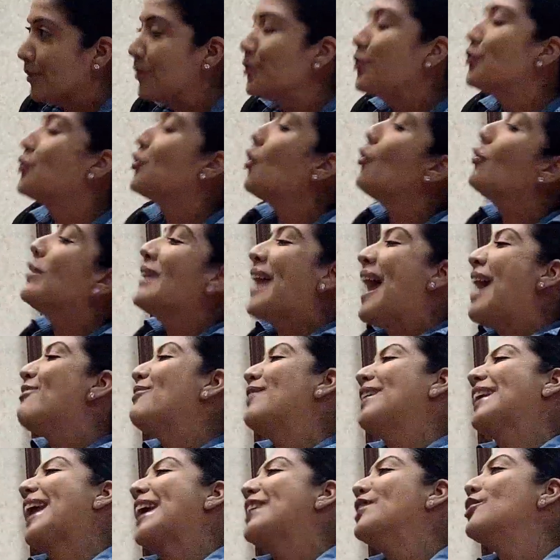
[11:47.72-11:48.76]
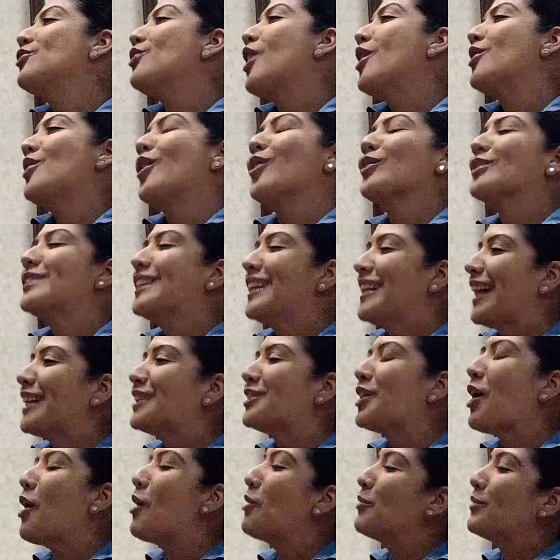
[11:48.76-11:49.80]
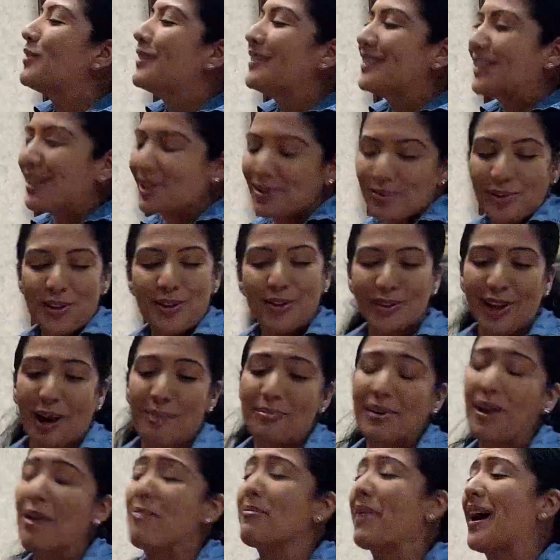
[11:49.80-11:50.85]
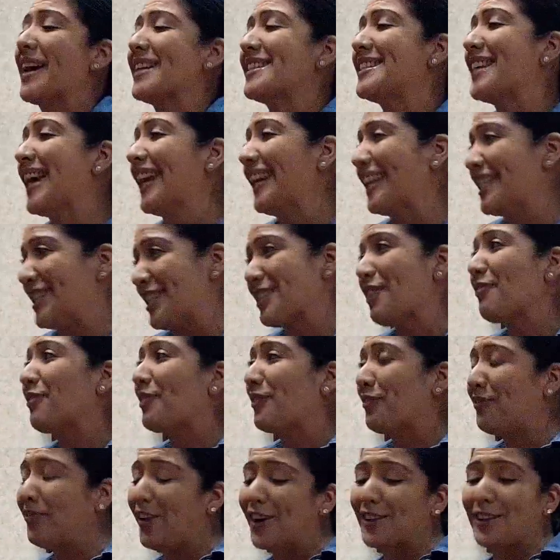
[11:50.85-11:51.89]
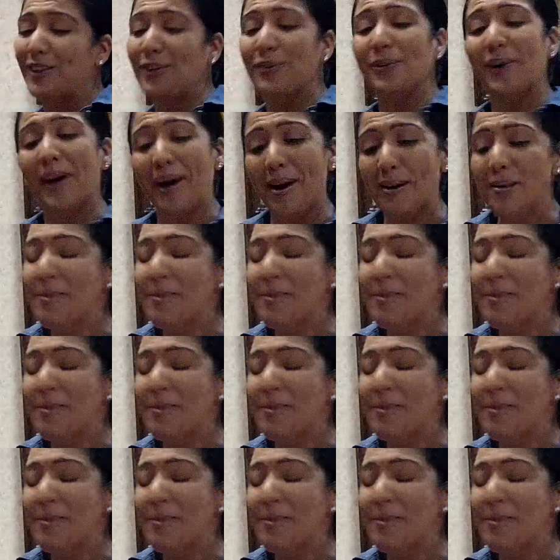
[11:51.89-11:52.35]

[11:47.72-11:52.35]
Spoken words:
You laughing like you don't know. See that? Don't. This when you start playing my intelligence, I'm gonna fuck you up.